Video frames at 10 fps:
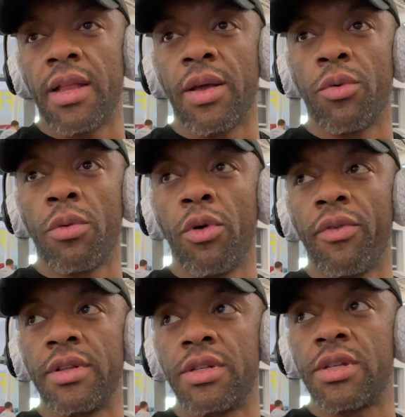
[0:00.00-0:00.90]
and then we'll
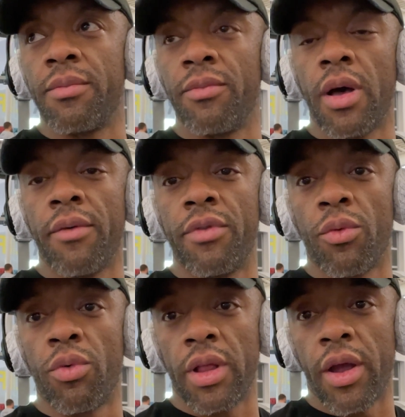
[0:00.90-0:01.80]
move into some of the
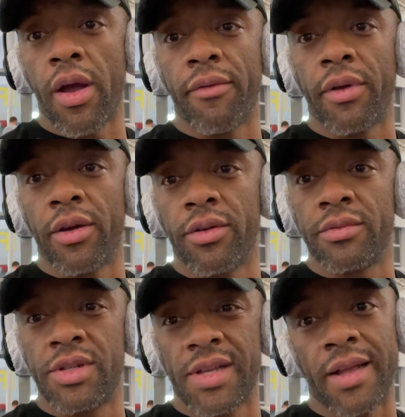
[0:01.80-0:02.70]
really heavier
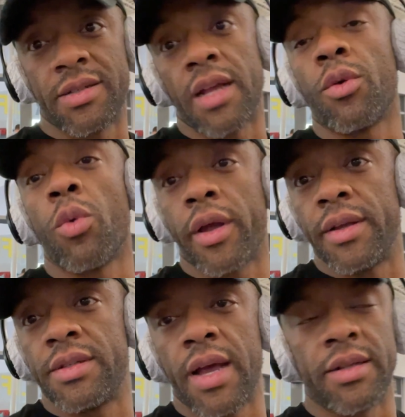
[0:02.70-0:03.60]
sets, like the
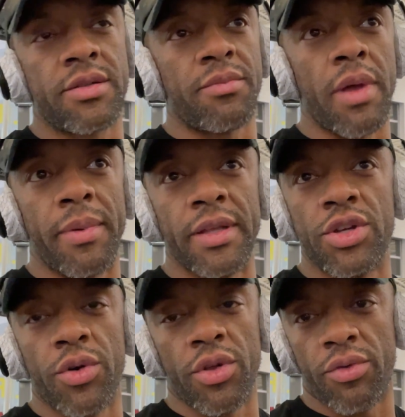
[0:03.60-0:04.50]
working sets, maybe
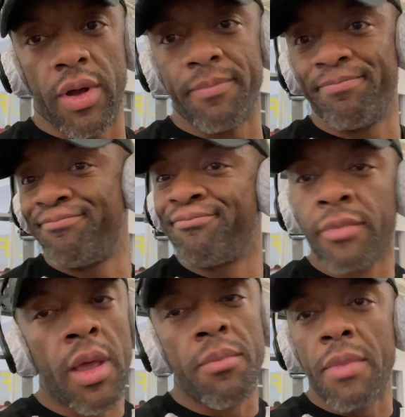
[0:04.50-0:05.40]
2 or
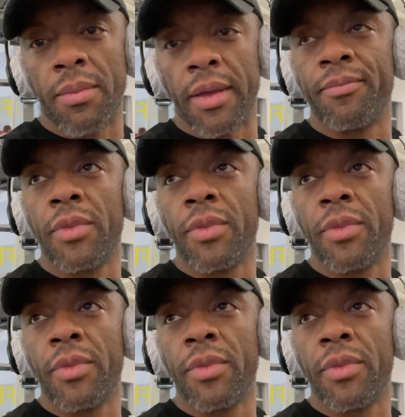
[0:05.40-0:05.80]
3, maybe.